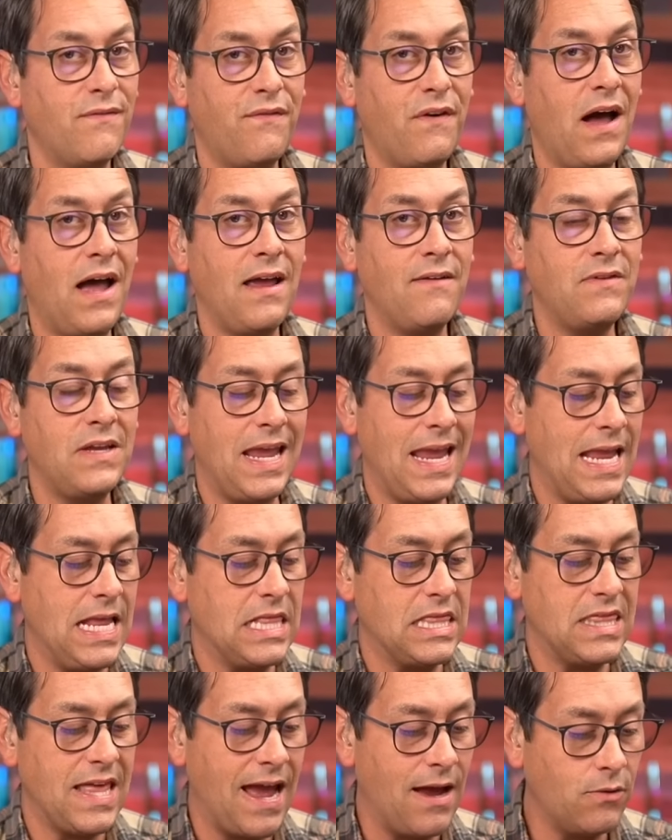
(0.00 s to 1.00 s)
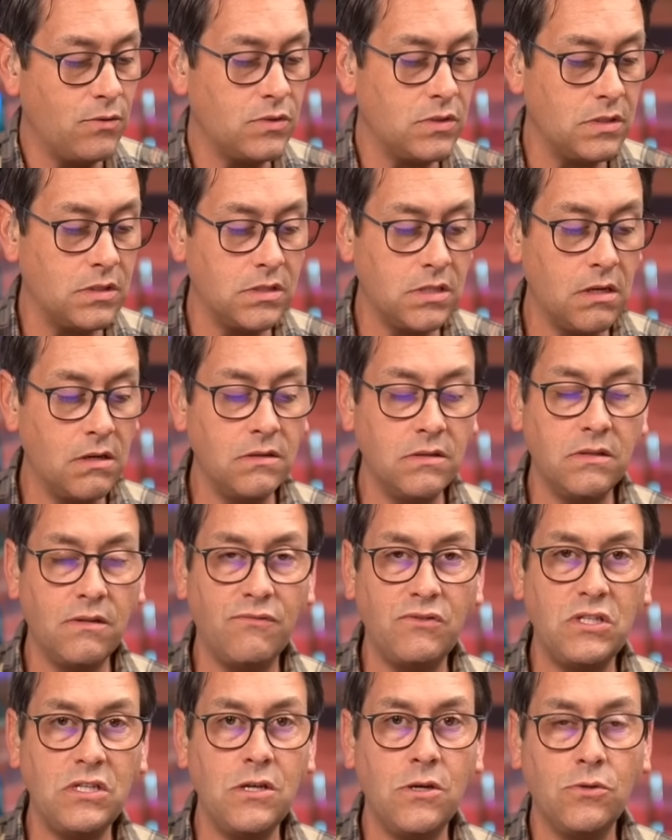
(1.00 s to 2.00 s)
5,000 to 8,000 tons of
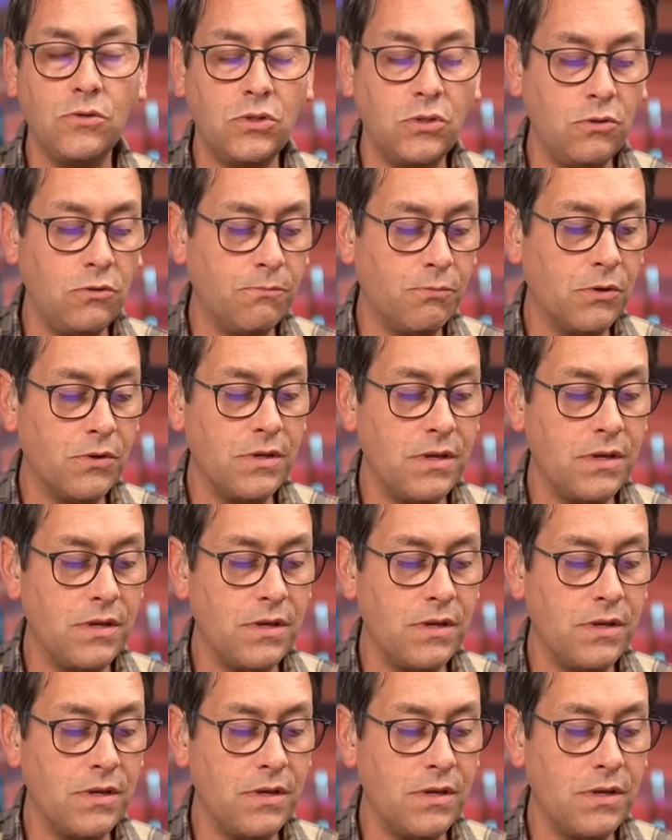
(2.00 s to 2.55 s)
CO2 per